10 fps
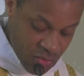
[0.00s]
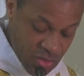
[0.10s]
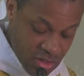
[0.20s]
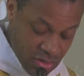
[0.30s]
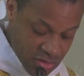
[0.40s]

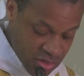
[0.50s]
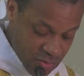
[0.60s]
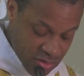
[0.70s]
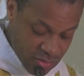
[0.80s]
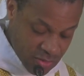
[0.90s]
we know
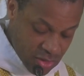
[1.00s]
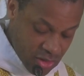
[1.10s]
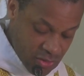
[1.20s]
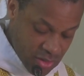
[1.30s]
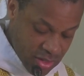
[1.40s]
she was all
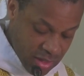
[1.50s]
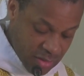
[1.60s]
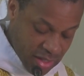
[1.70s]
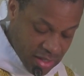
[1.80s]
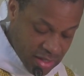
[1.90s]
holy, the
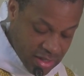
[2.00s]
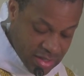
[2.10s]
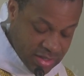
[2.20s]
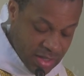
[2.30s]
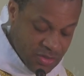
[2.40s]
Immaculate
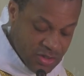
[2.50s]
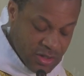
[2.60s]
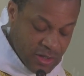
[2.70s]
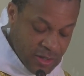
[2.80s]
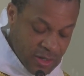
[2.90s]

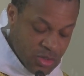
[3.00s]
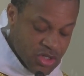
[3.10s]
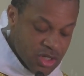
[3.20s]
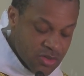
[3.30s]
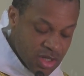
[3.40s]
Conception,
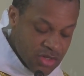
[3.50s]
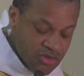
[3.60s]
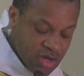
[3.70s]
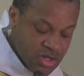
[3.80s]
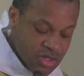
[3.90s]
but she took
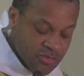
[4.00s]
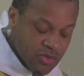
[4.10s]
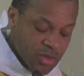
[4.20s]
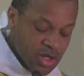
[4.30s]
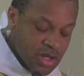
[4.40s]
instruction
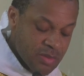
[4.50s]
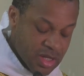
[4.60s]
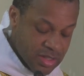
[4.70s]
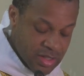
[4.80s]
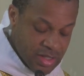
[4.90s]
from her
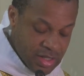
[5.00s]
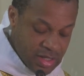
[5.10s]
mother.